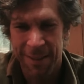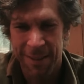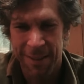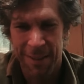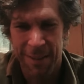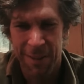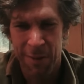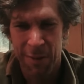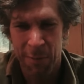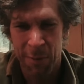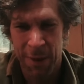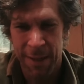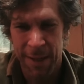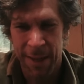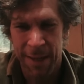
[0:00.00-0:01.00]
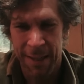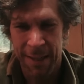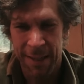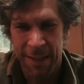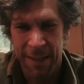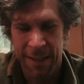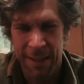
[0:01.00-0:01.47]
the soup on that
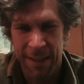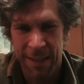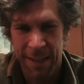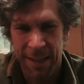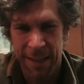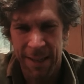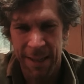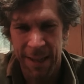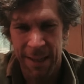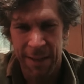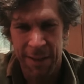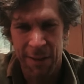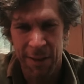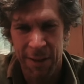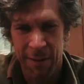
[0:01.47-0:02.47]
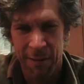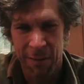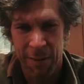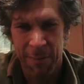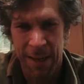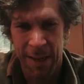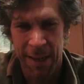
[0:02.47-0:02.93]
did did kind of took it
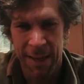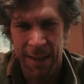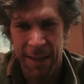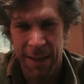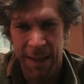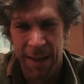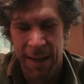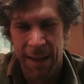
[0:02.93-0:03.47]
from that